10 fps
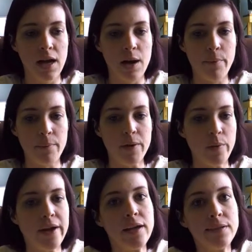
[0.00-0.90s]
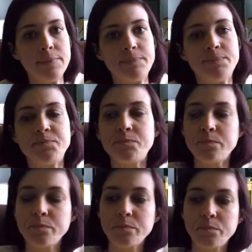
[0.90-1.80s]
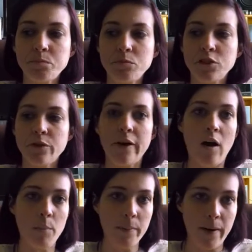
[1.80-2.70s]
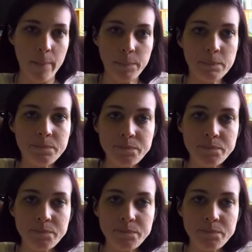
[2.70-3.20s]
I'm on my way. So I called my mom,